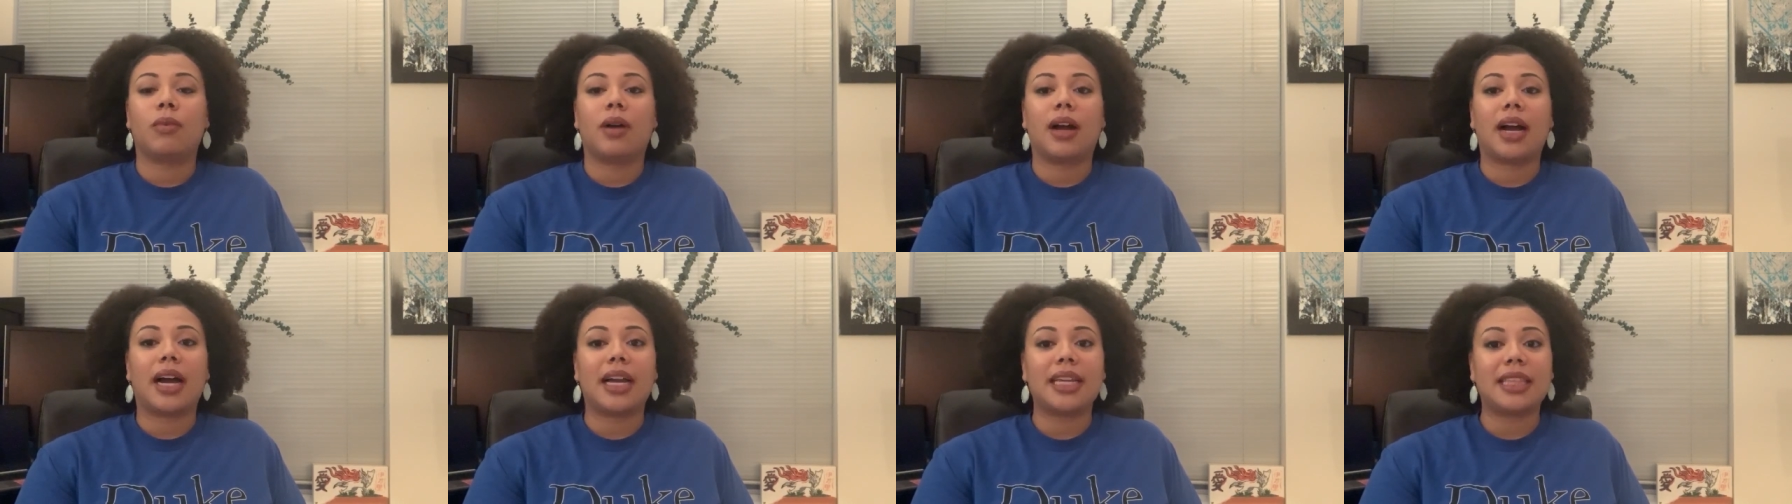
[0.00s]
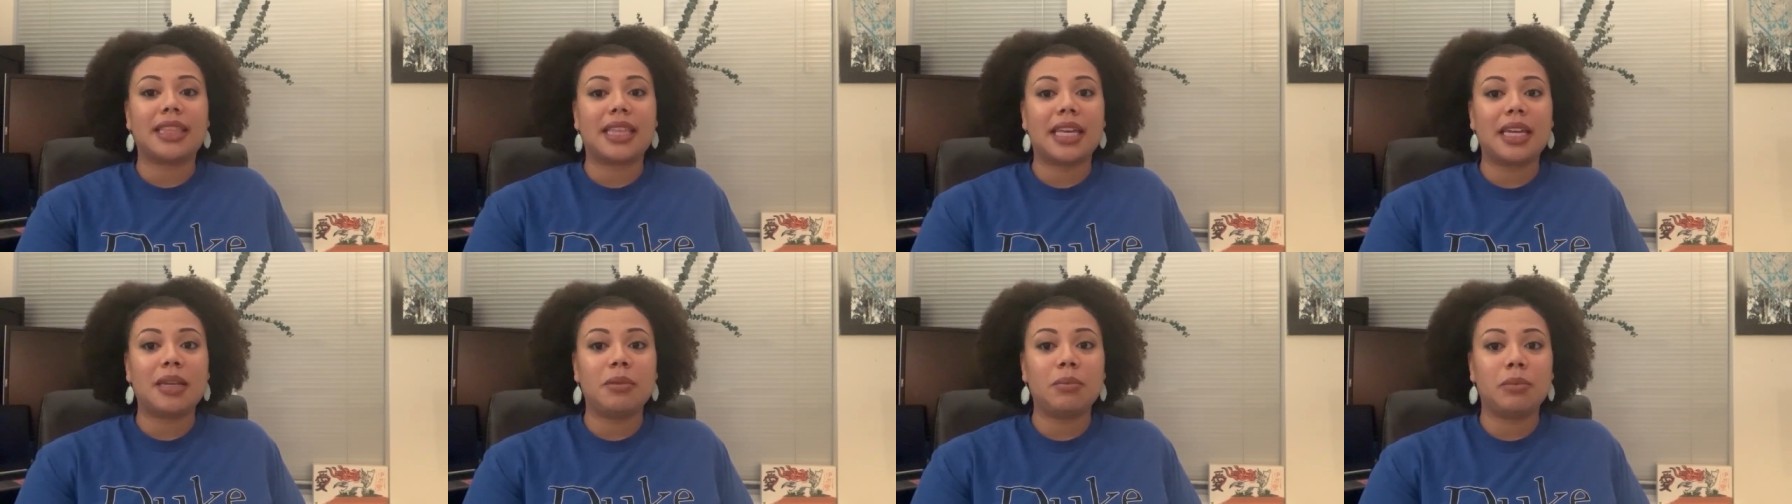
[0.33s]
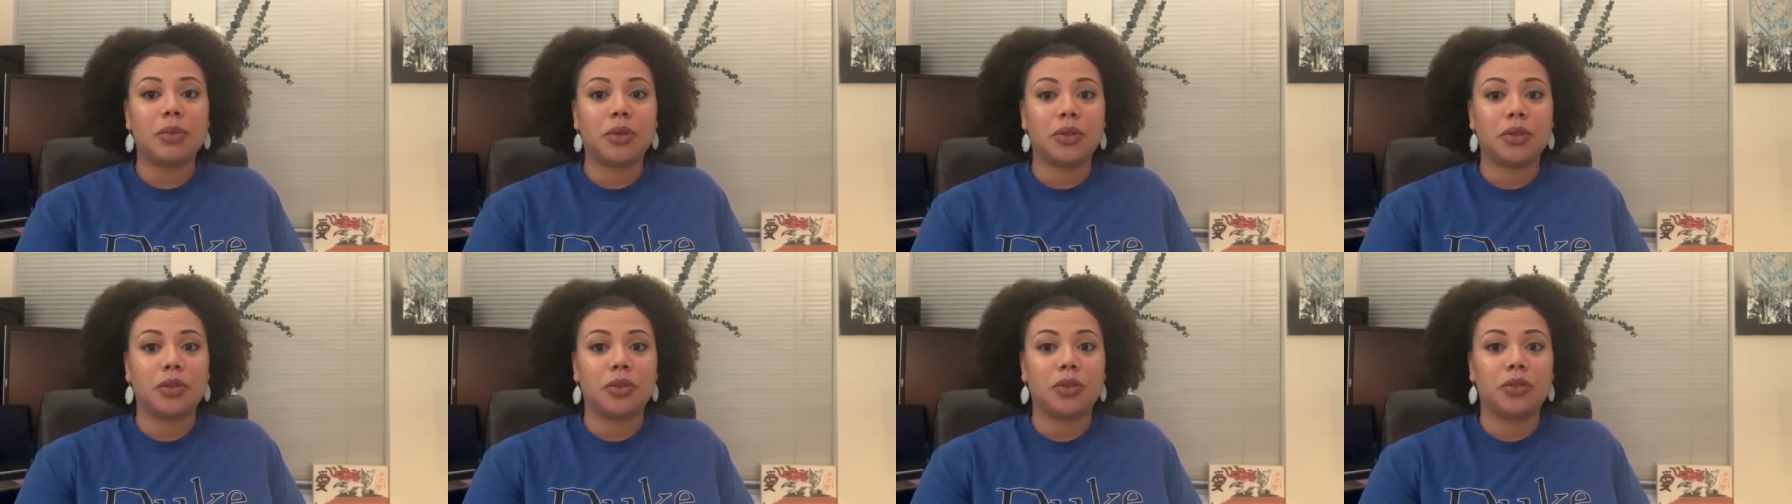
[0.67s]
I then
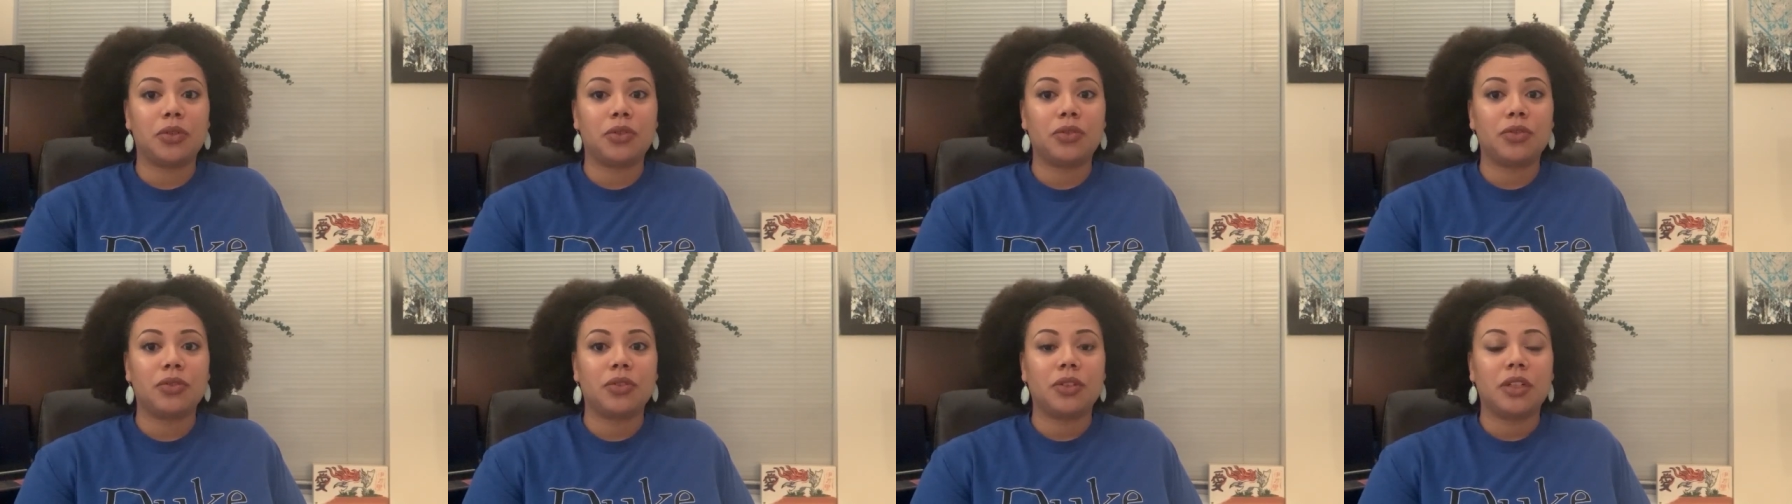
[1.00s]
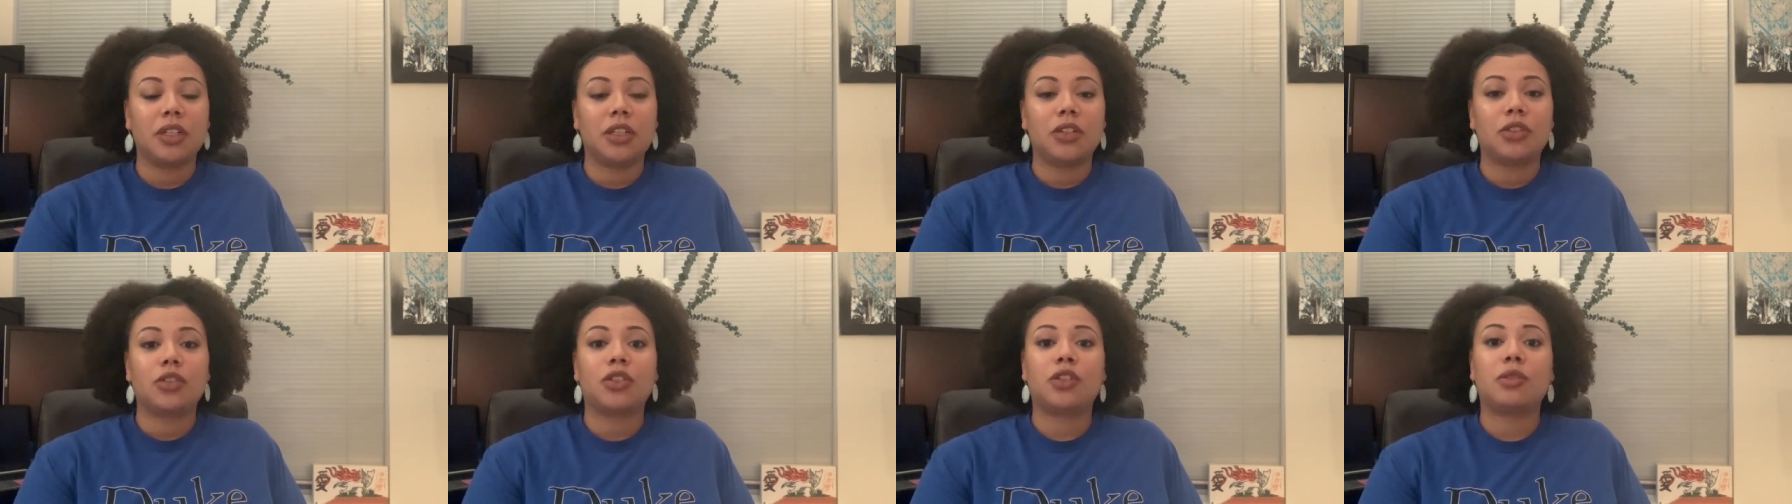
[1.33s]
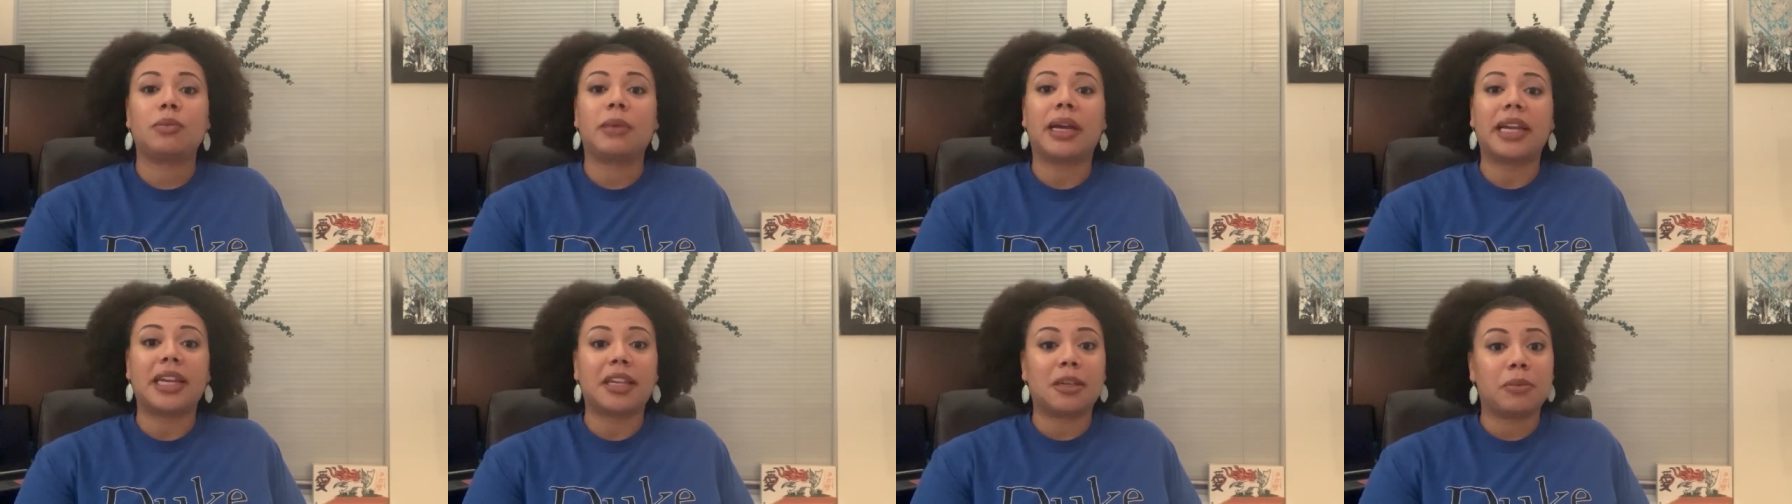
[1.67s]
move to
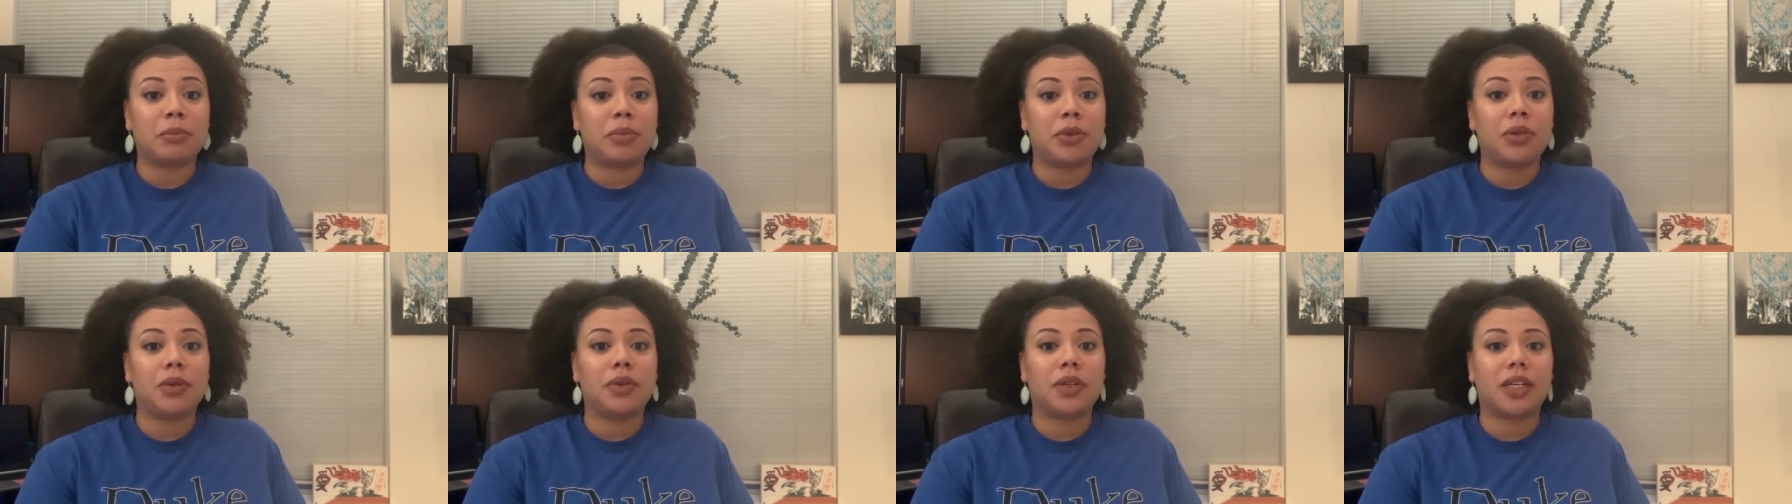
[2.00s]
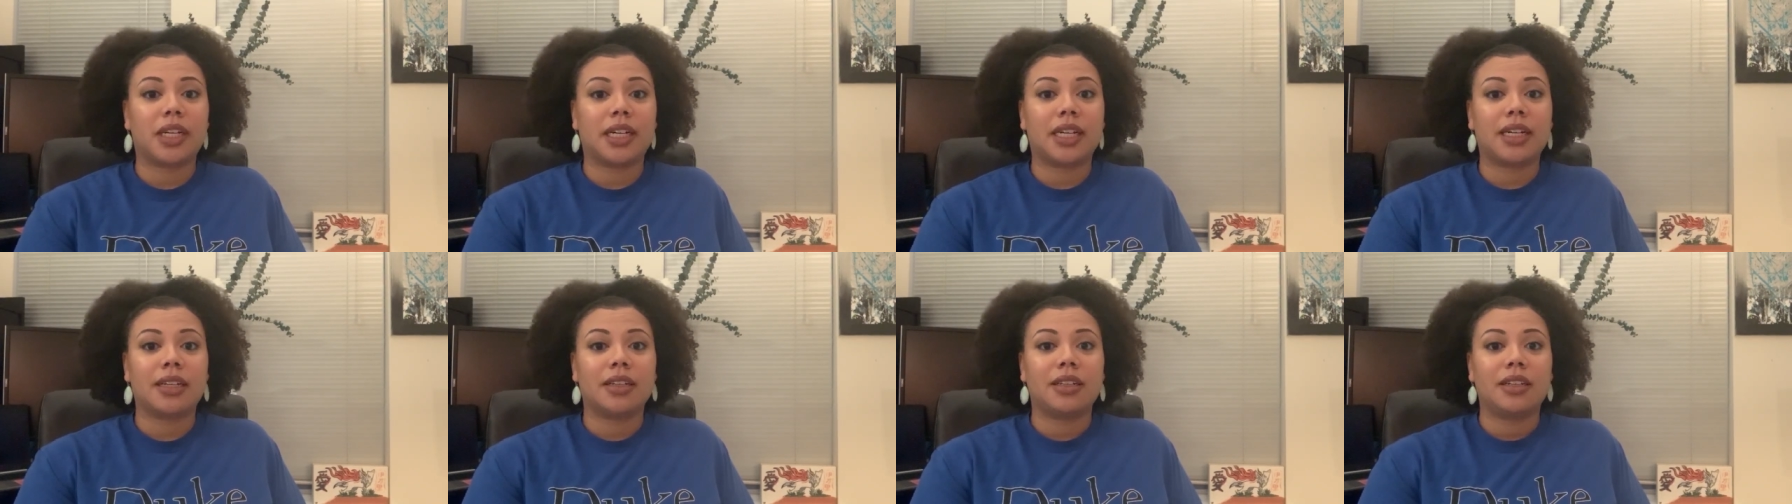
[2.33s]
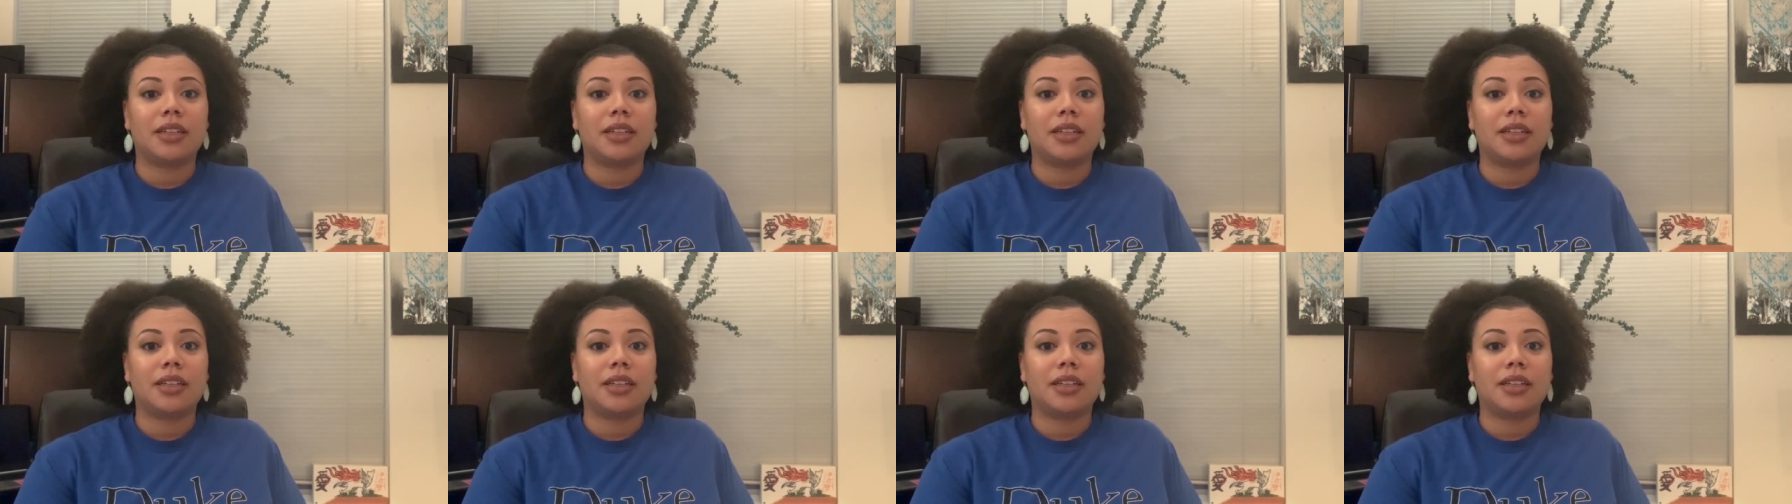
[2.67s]
my computer.